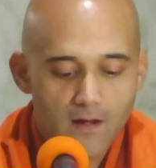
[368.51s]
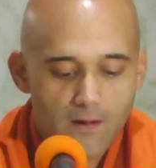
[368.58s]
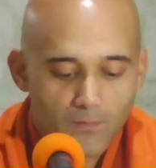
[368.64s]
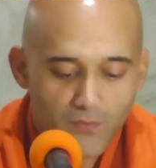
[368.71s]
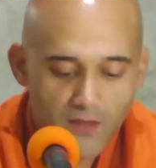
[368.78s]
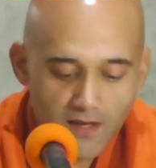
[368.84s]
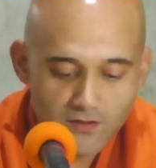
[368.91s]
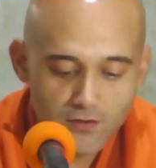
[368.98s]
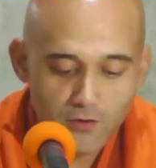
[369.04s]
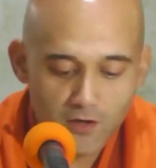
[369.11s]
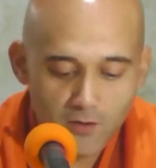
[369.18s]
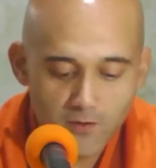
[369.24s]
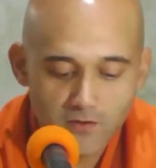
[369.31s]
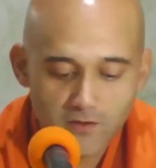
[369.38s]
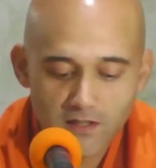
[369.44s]
Then Sri
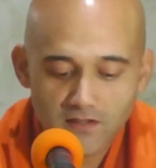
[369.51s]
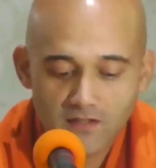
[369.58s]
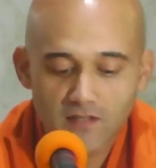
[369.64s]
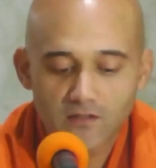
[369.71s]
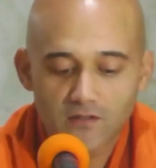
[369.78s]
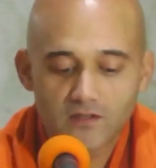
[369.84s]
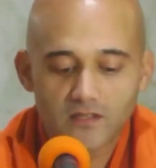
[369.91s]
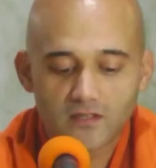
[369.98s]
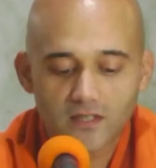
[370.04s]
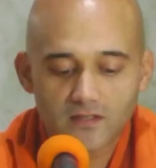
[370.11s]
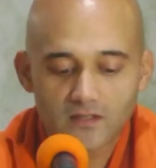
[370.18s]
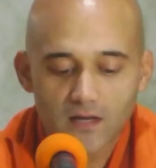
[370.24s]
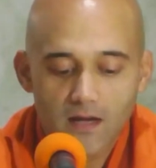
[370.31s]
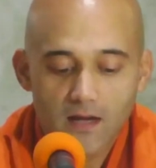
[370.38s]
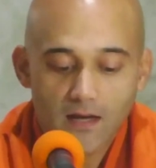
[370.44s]
Aurobindo continues. He says,
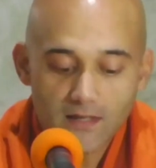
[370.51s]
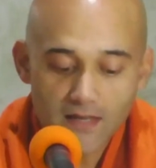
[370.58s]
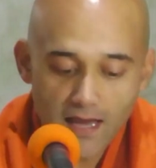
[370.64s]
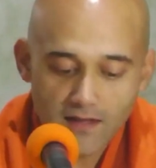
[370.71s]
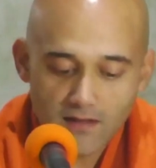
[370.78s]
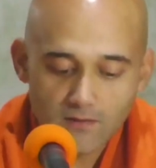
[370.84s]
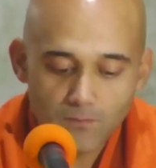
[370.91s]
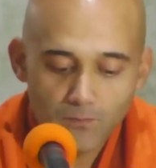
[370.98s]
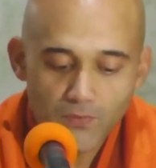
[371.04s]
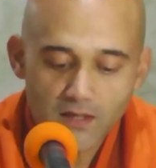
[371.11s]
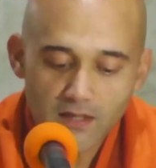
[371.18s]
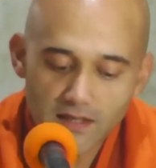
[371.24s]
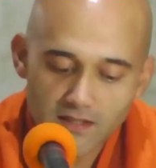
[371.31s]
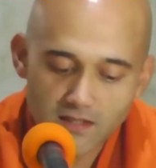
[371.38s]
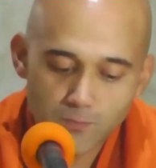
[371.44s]
yet
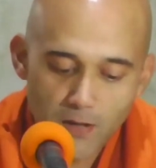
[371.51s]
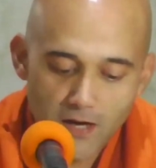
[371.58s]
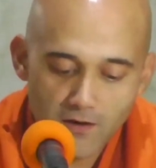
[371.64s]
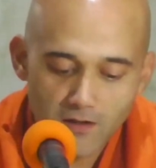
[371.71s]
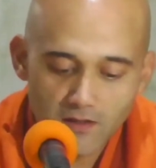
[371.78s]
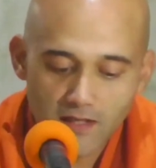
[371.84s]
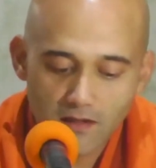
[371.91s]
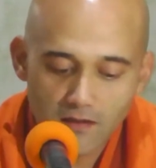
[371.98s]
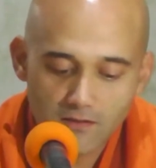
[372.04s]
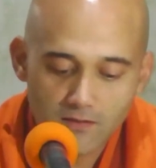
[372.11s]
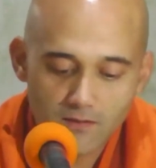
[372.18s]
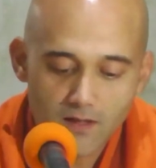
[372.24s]
it is paralleled